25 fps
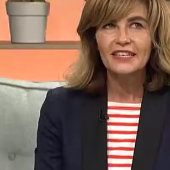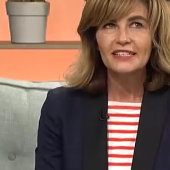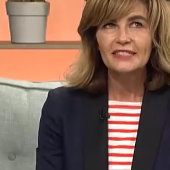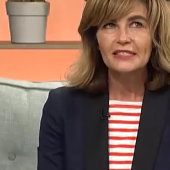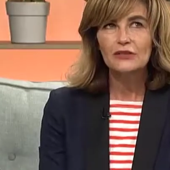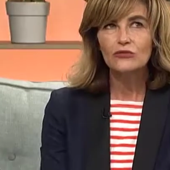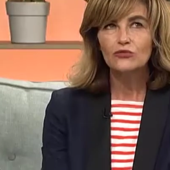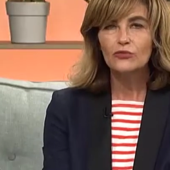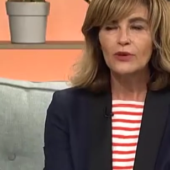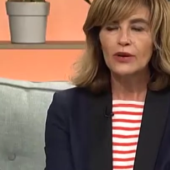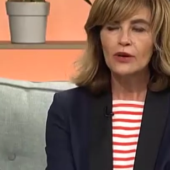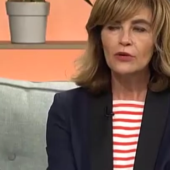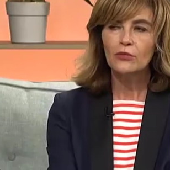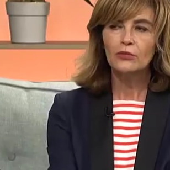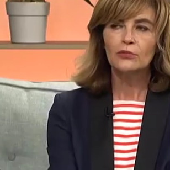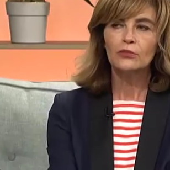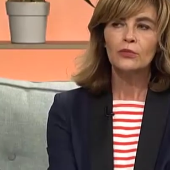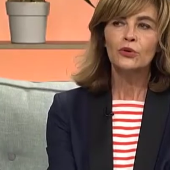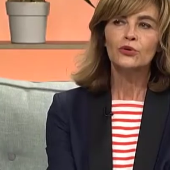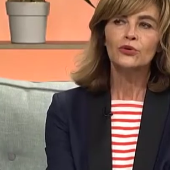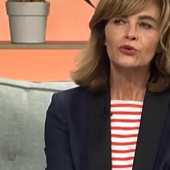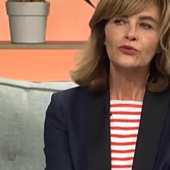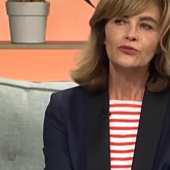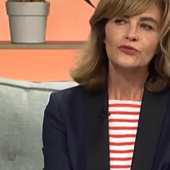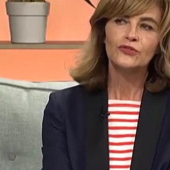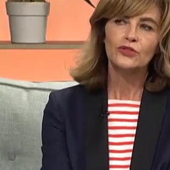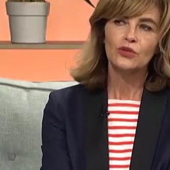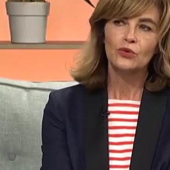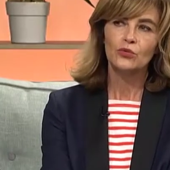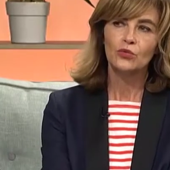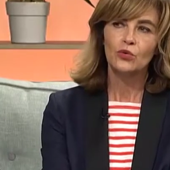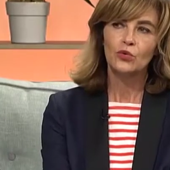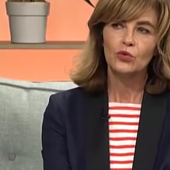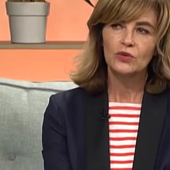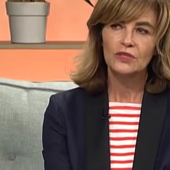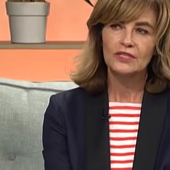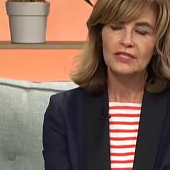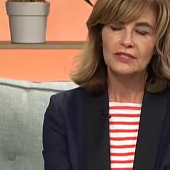there is a real move
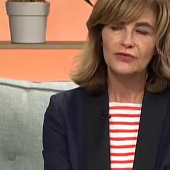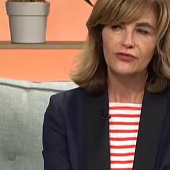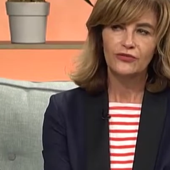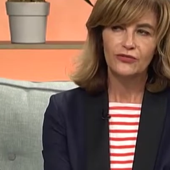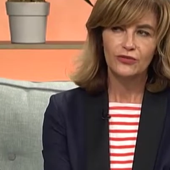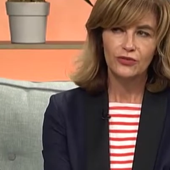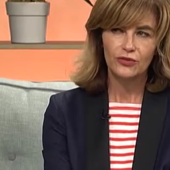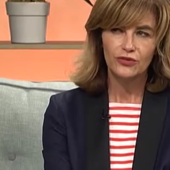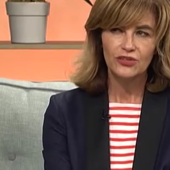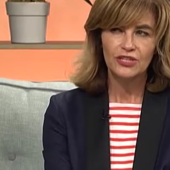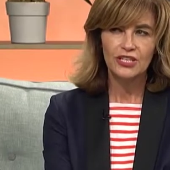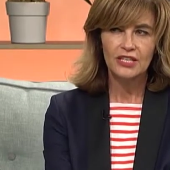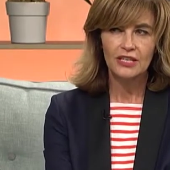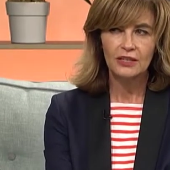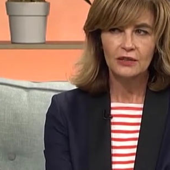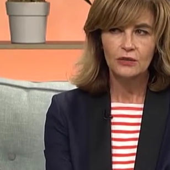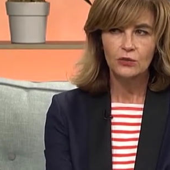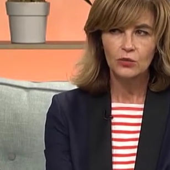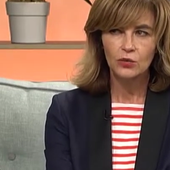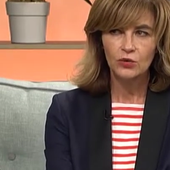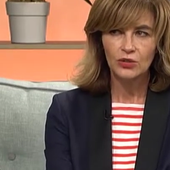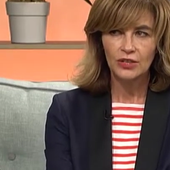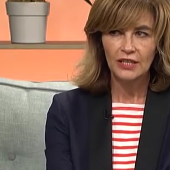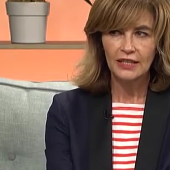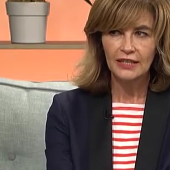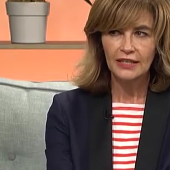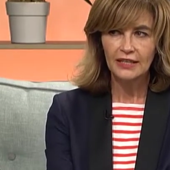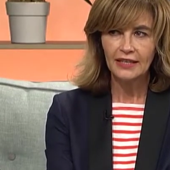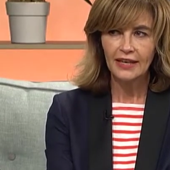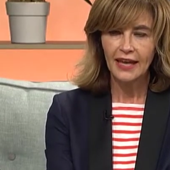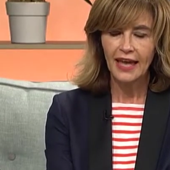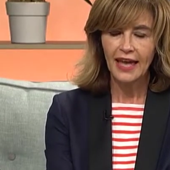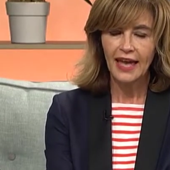towards fruity and woody,